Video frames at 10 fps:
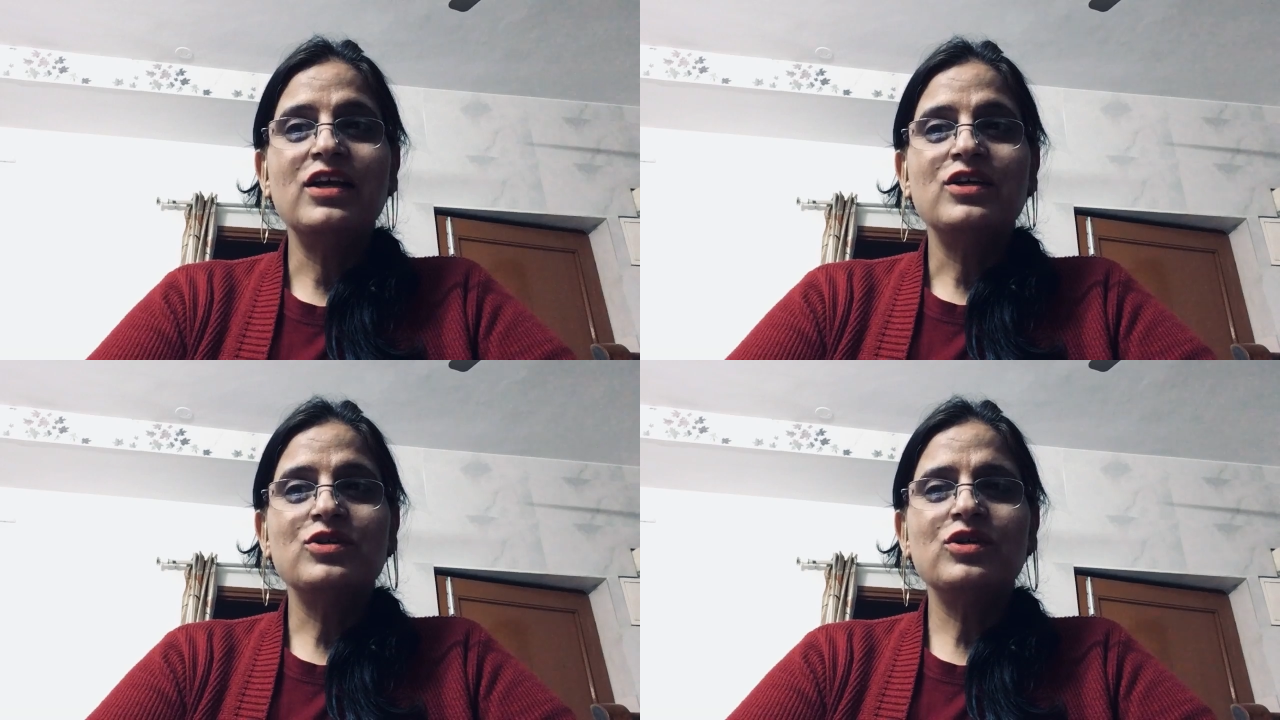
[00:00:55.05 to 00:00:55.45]

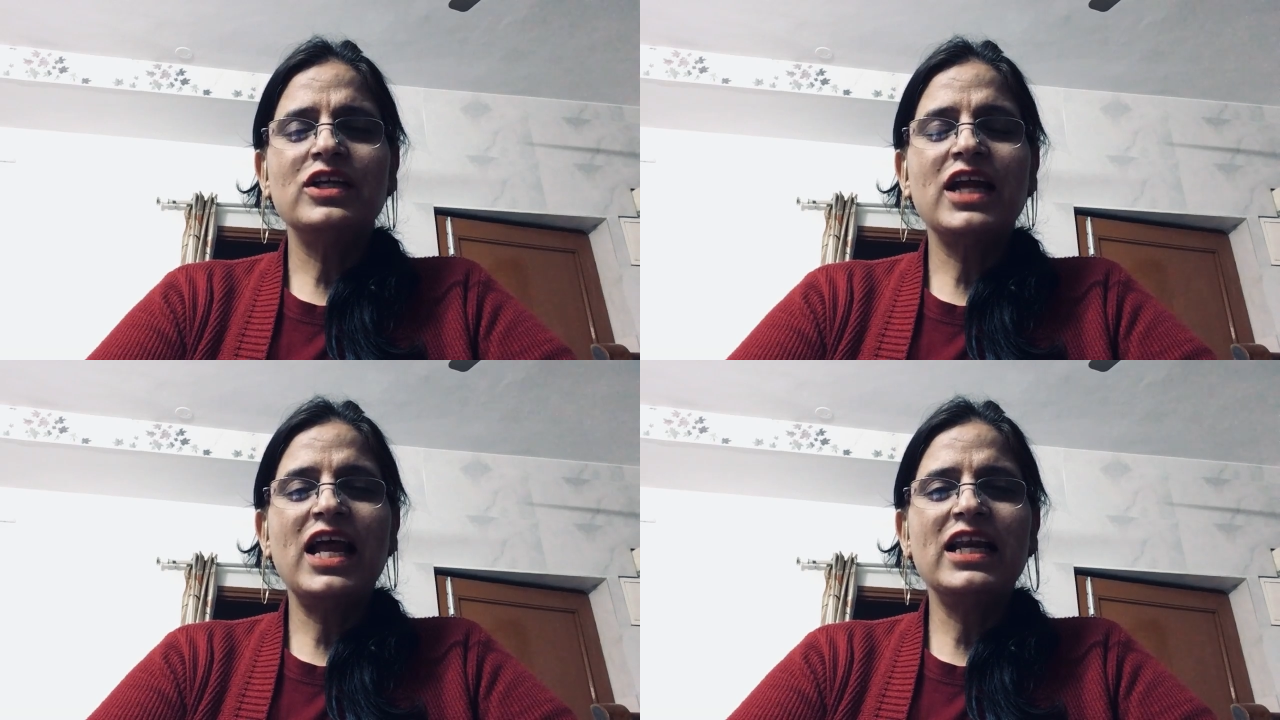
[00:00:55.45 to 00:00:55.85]
so
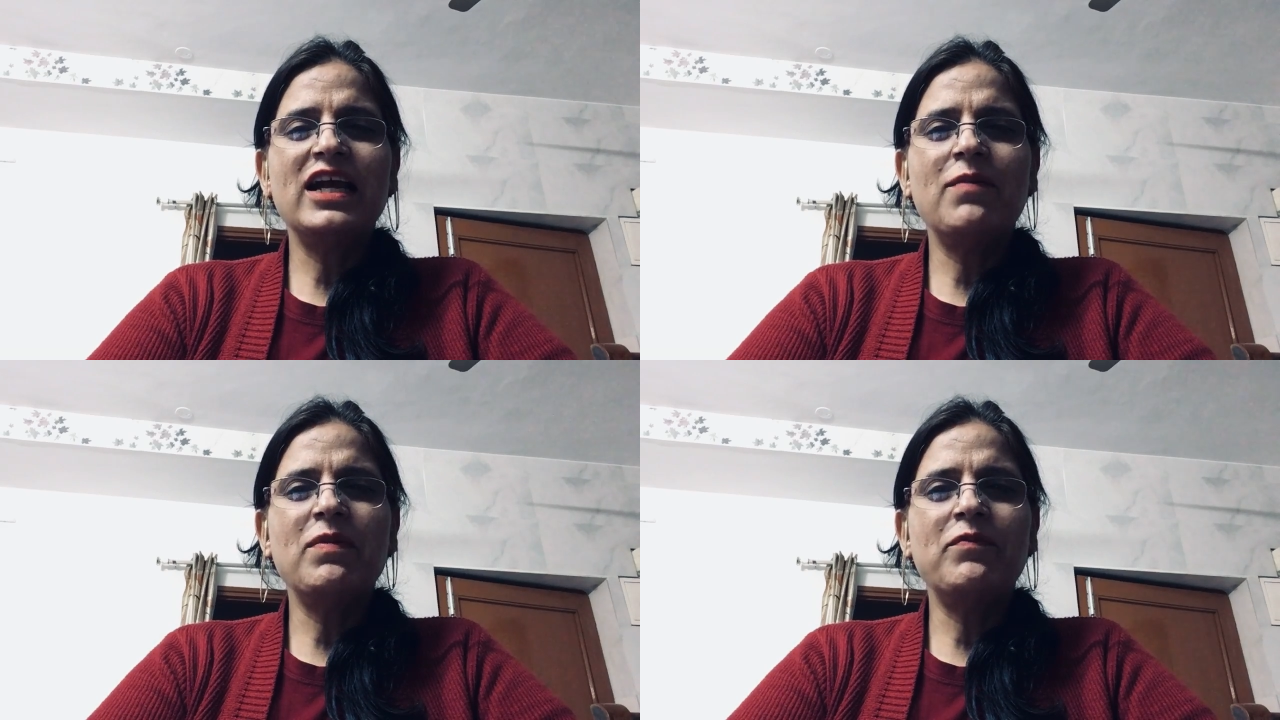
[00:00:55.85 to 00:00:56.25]
that I'll
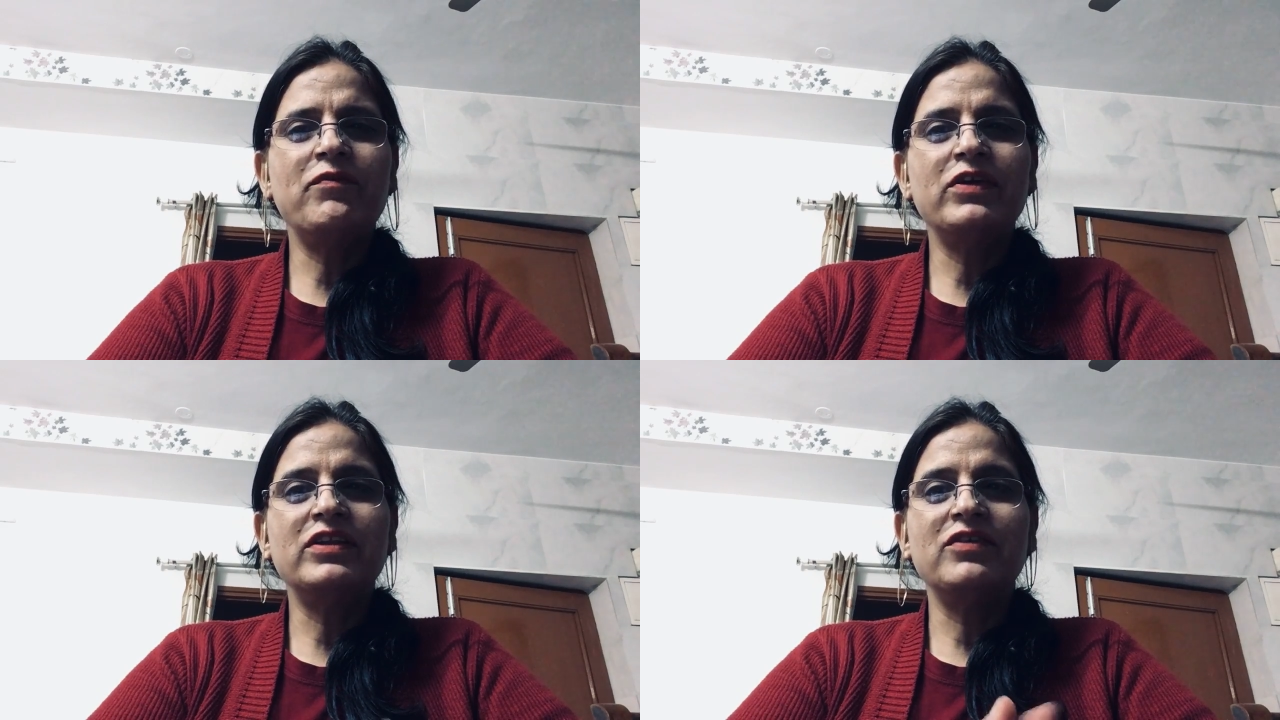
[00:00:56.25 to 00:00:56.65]
come up
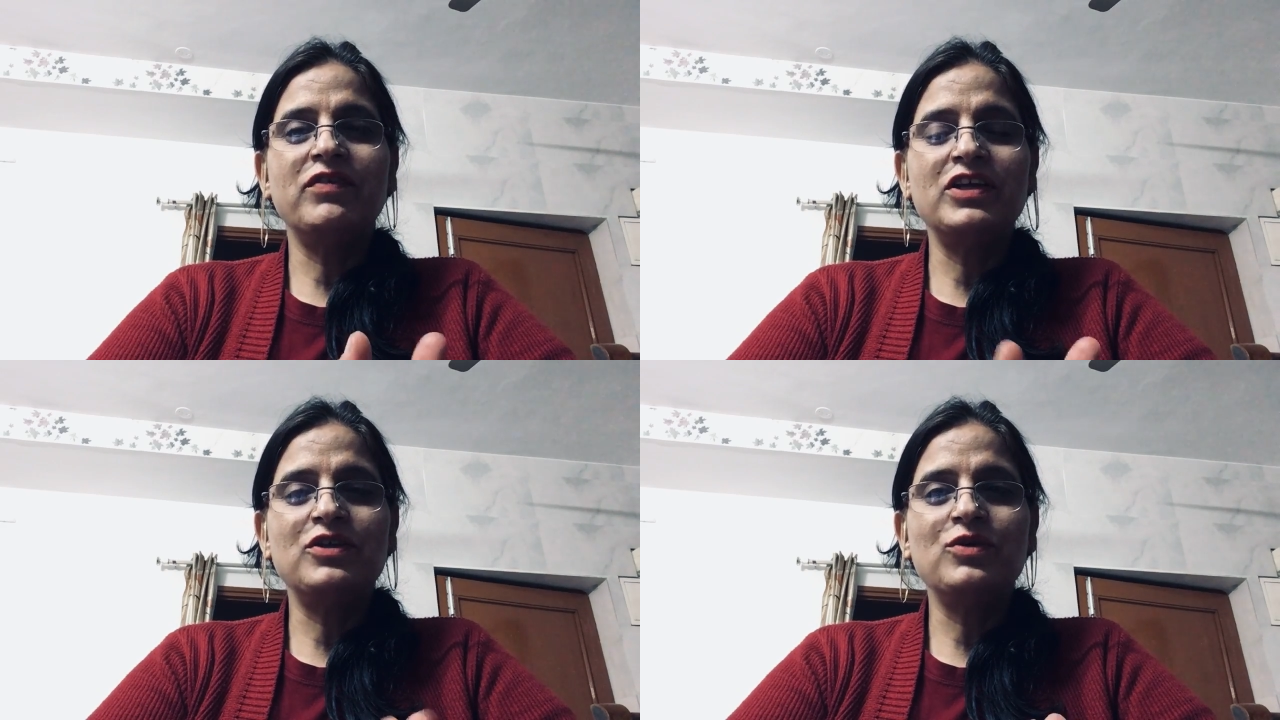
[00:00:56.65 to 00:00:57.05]
with the
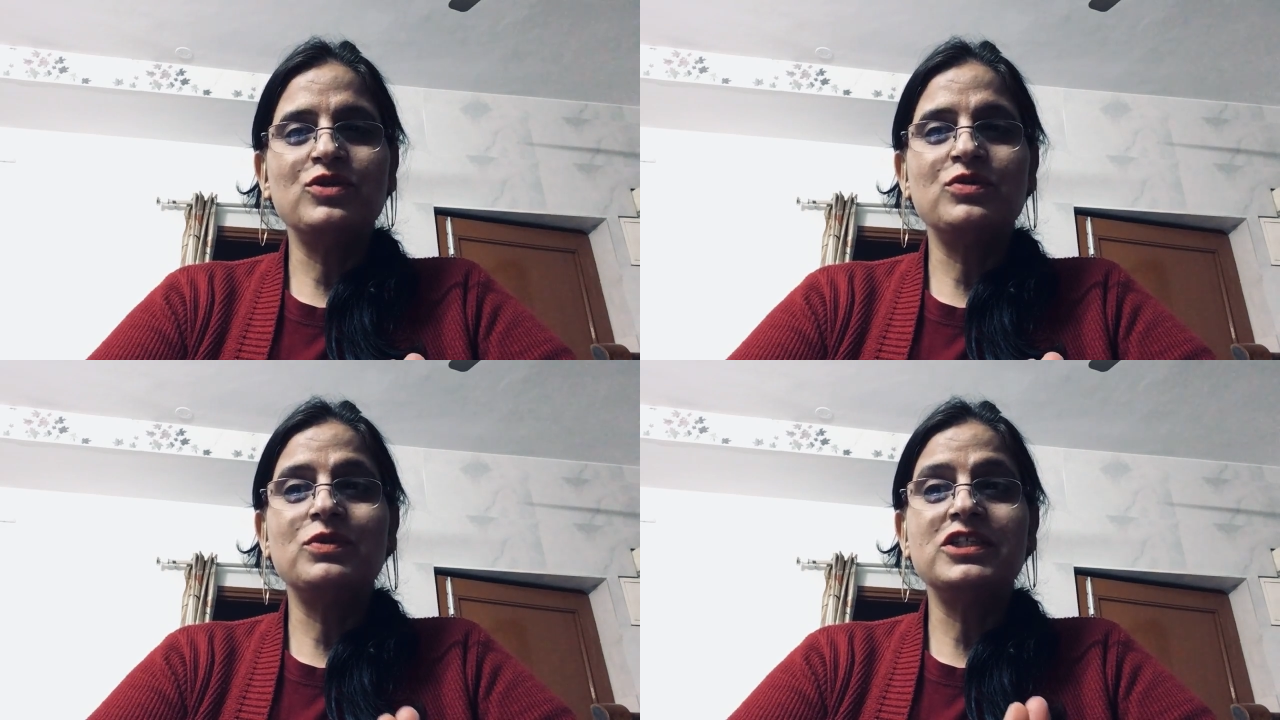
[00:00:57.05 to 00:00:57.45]

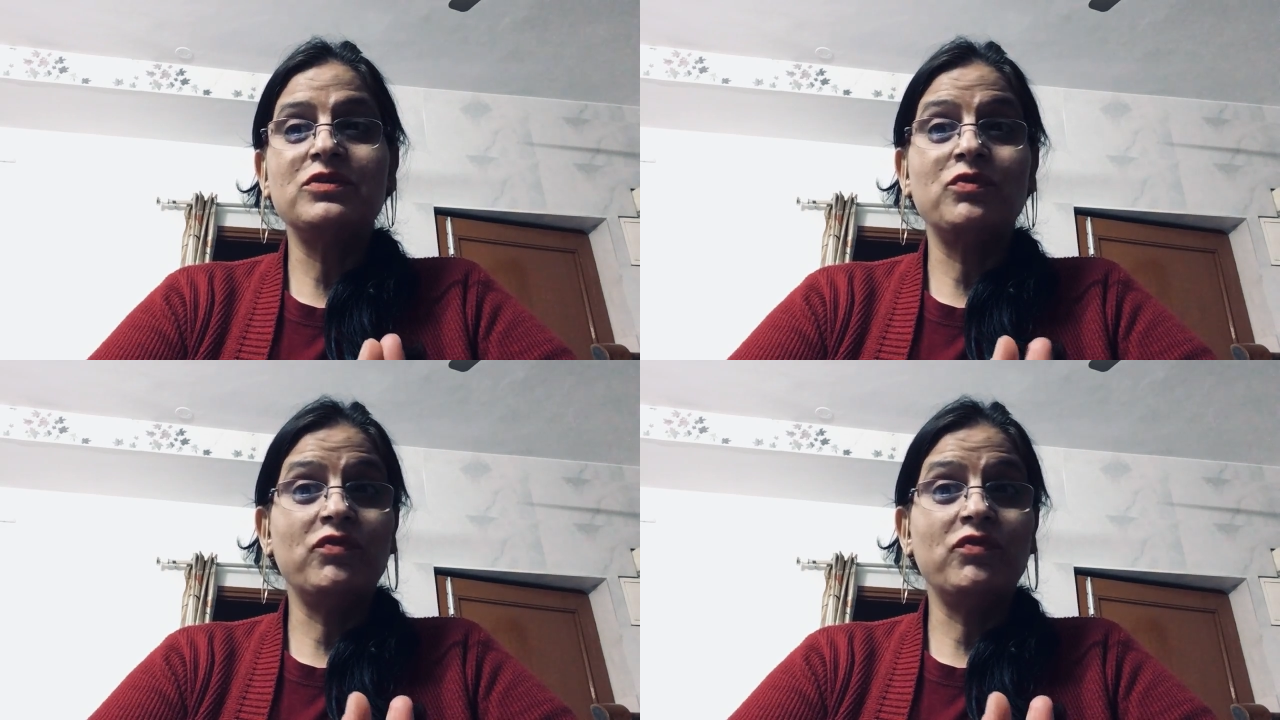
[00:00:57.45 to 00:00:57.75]
videos which